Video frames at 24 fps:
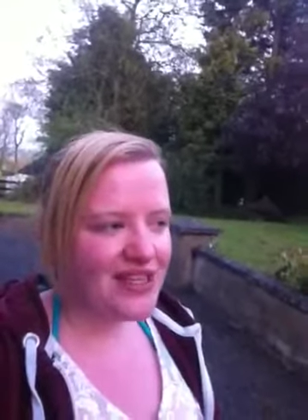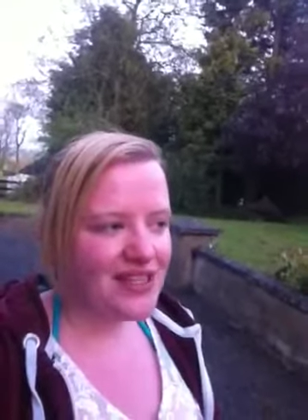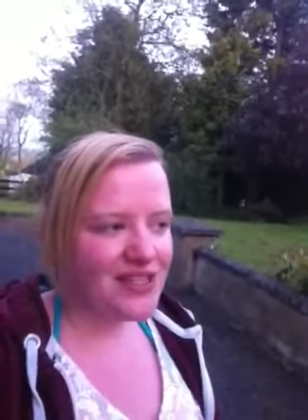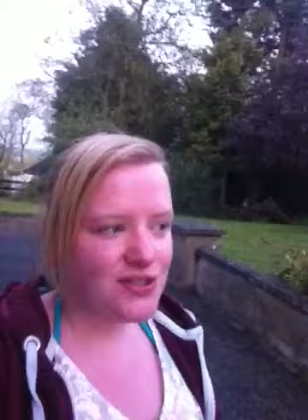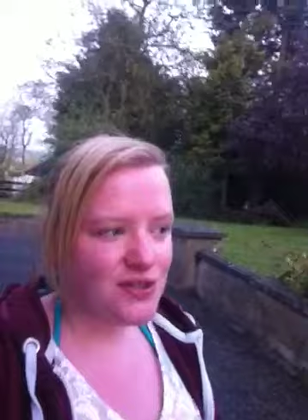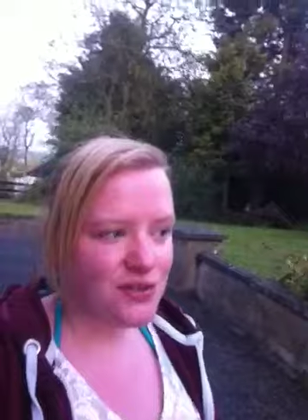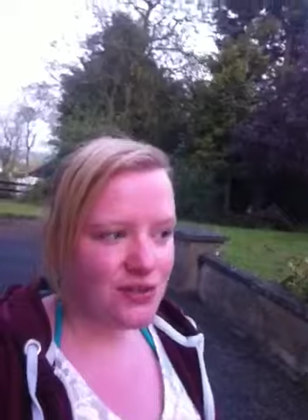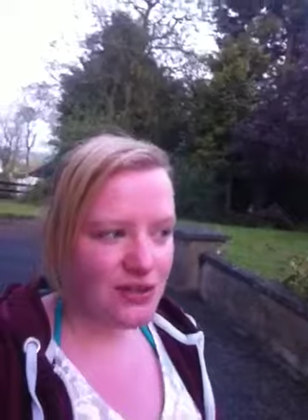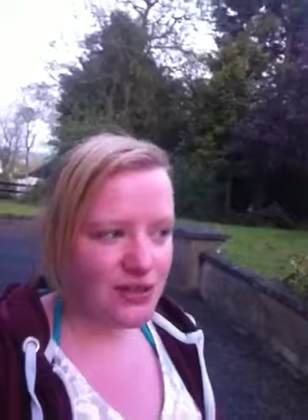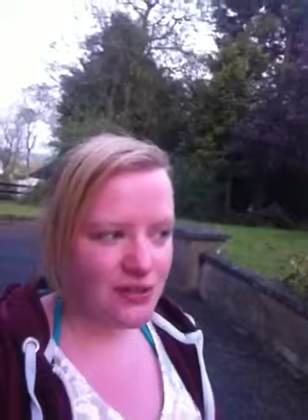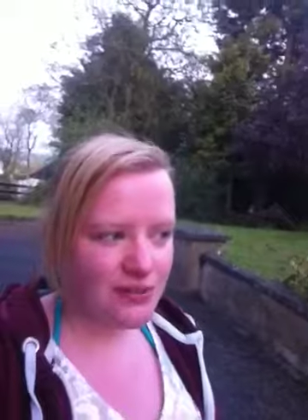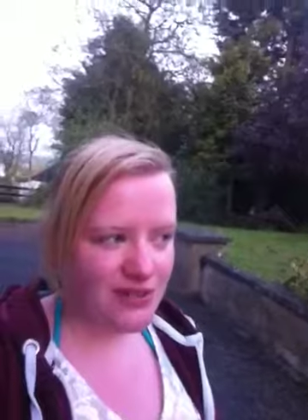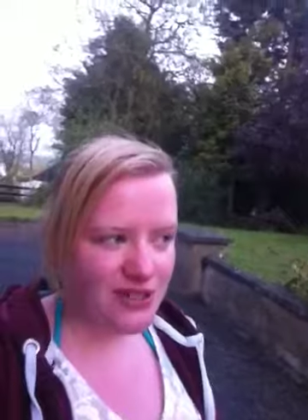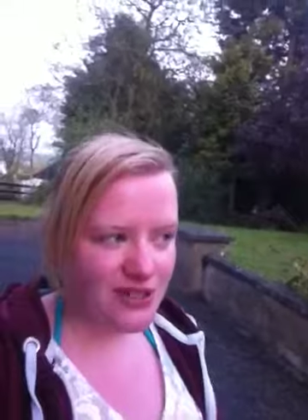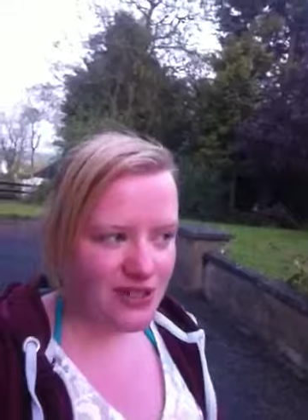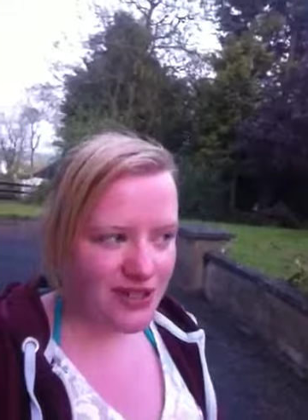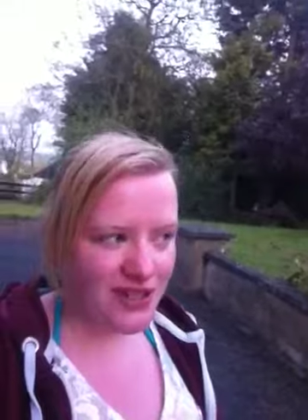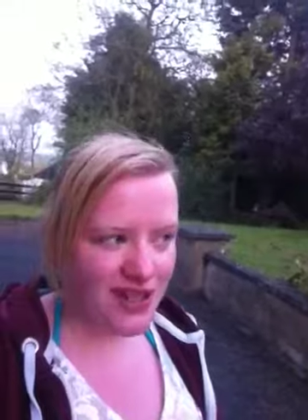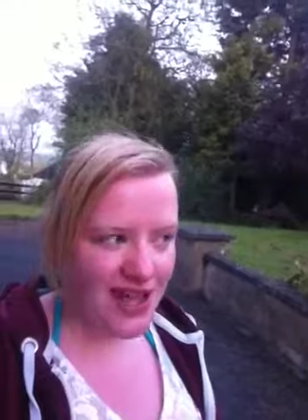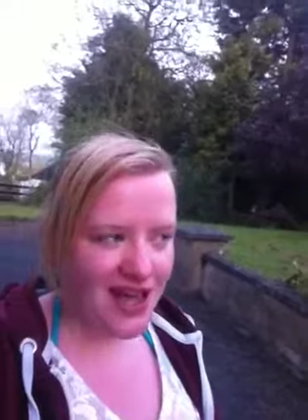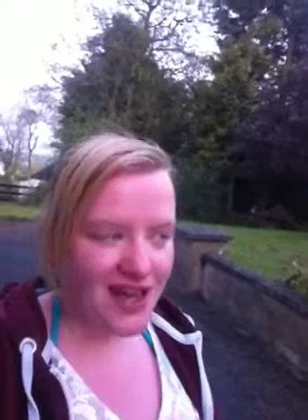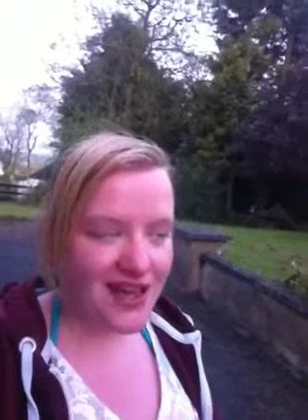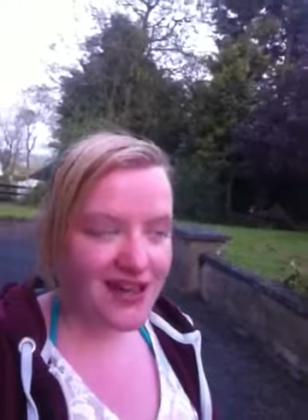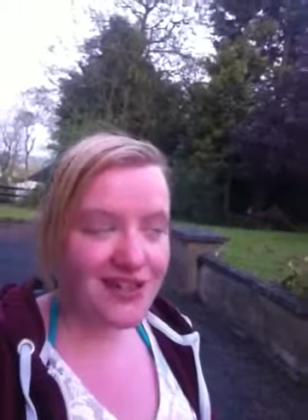So I'm going to be
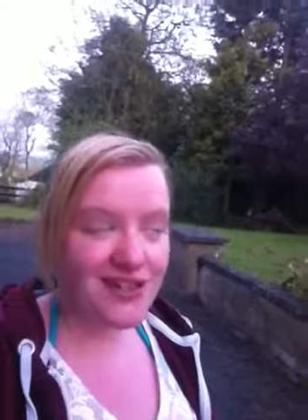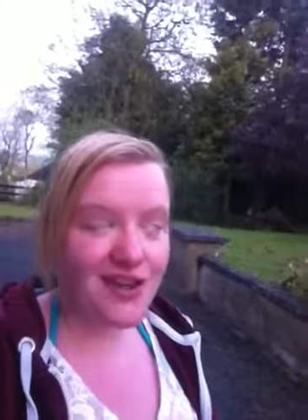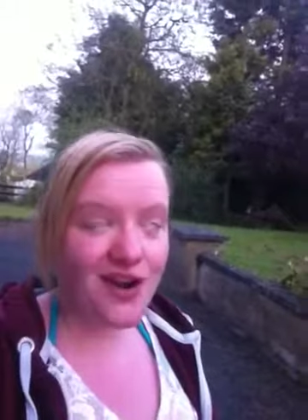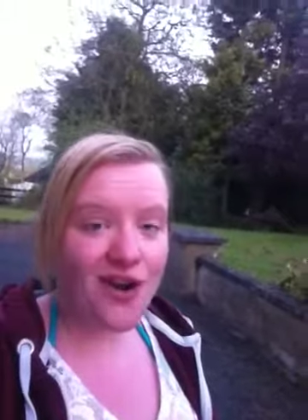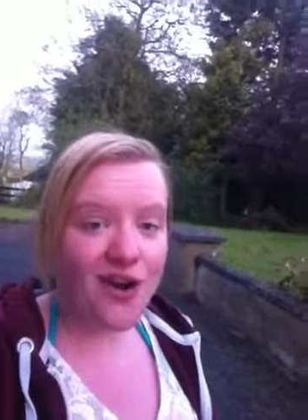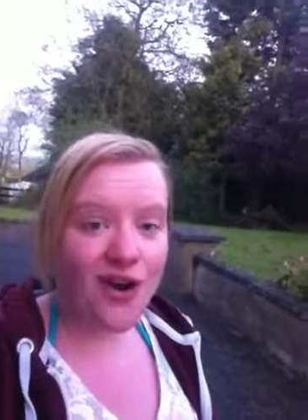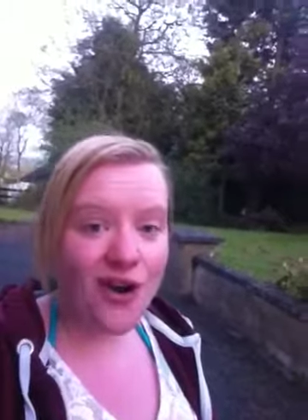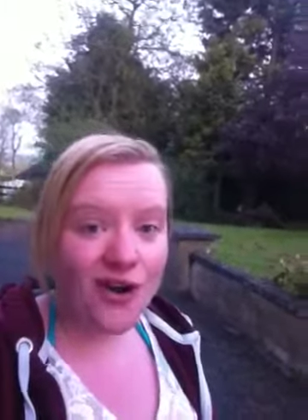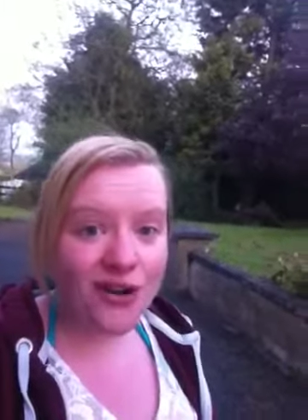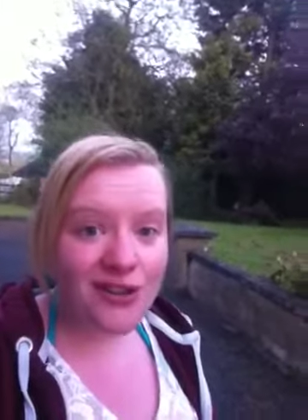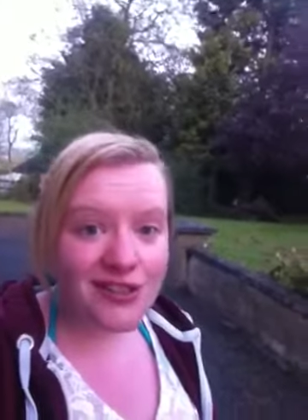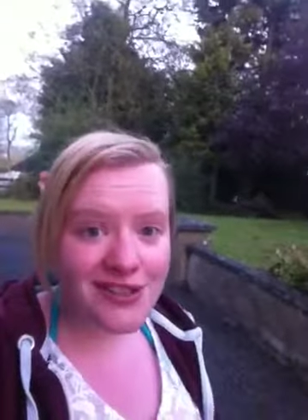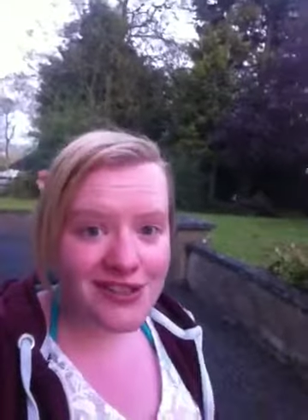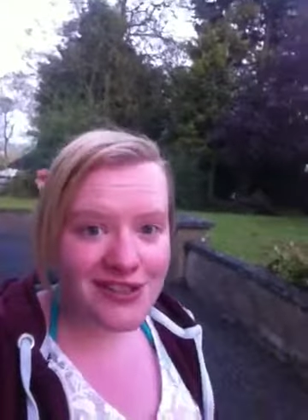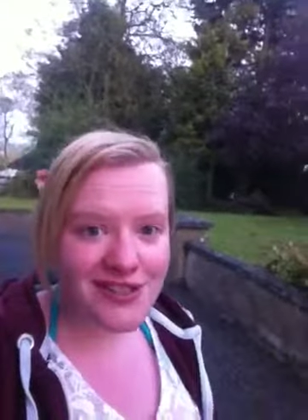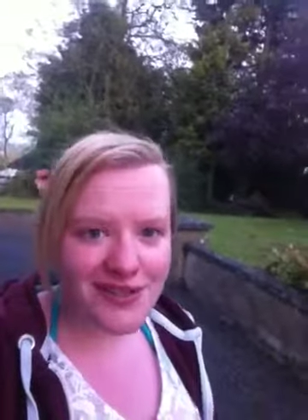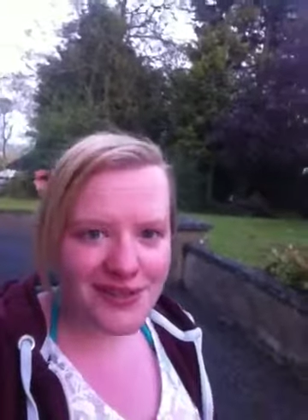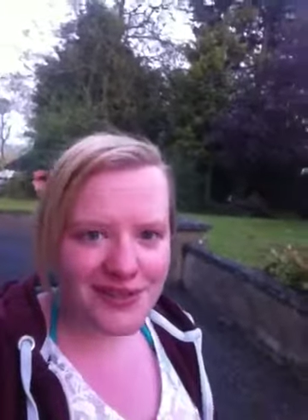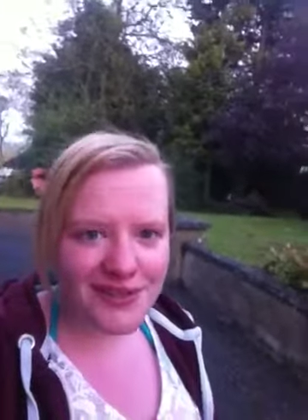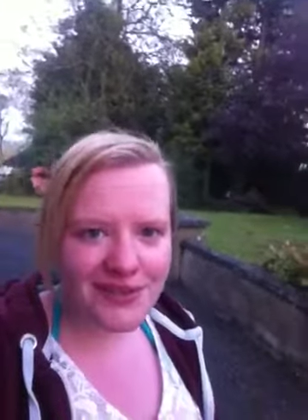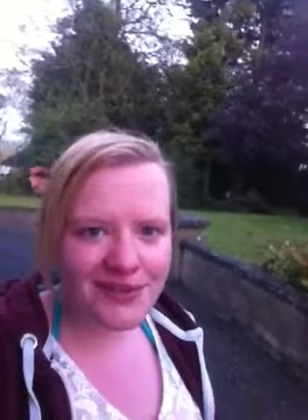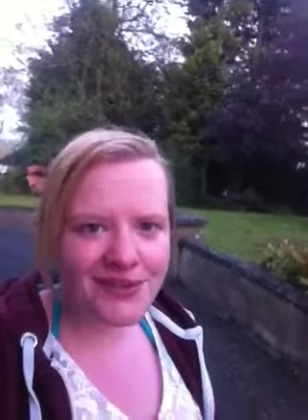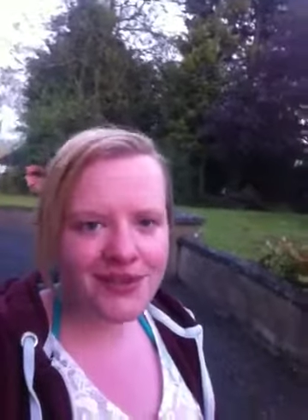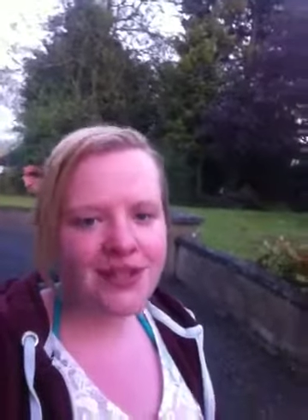doing that. And
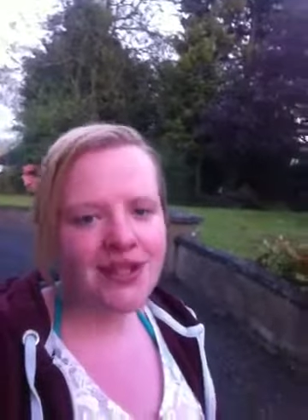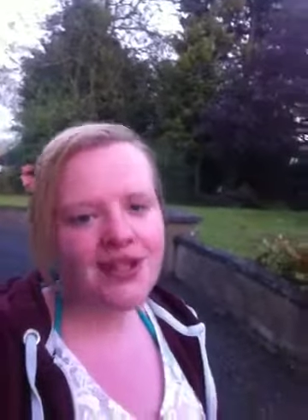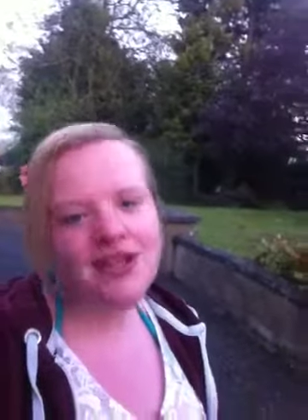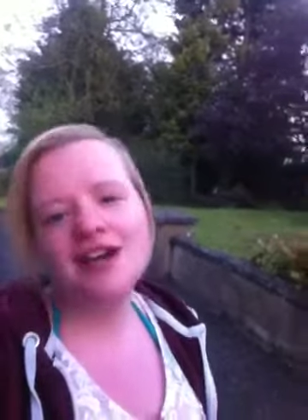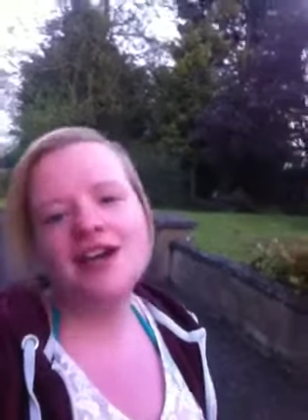also,